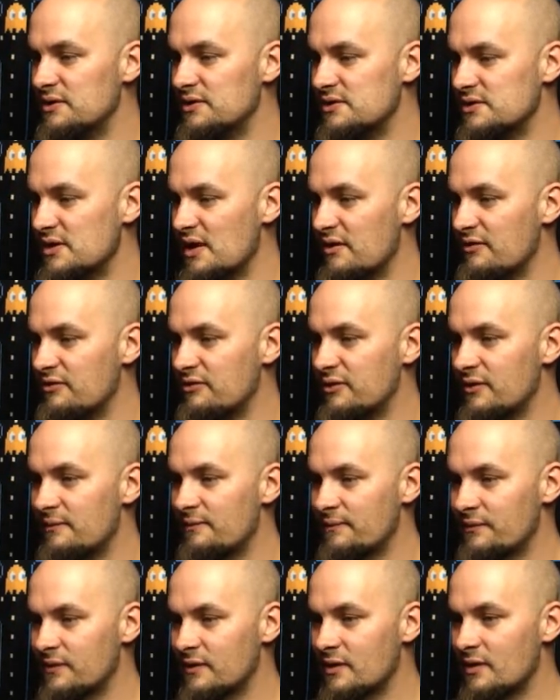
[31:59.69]
stuff.
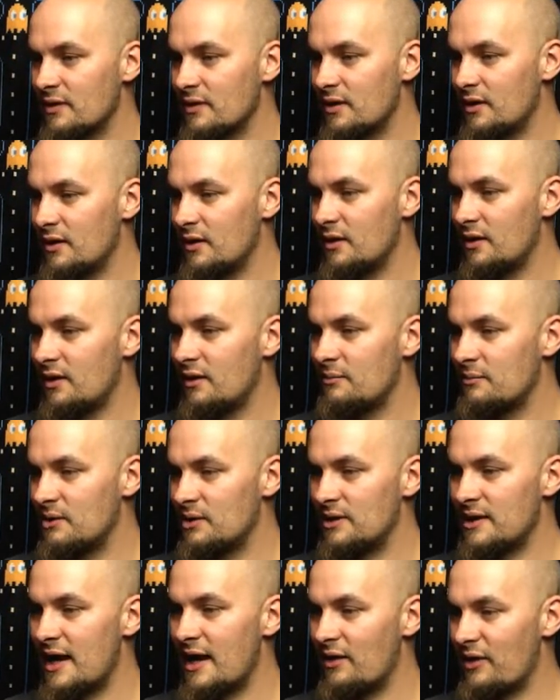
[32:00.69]
But
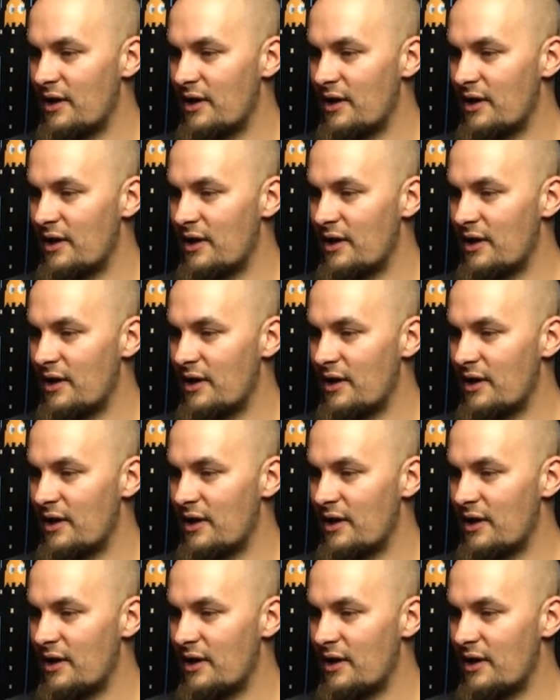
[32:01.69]
now